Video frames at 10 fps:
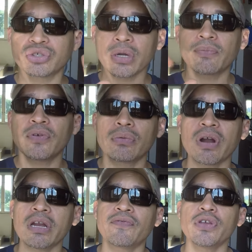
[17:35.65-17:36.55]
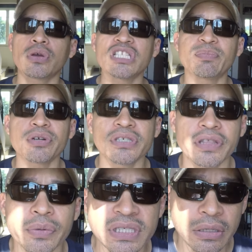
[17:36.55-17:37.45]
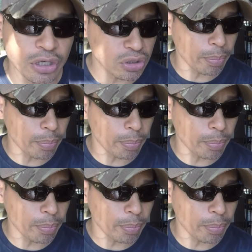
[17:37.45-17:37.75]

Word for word: straight up for, ready for you conspiracy theorists out there.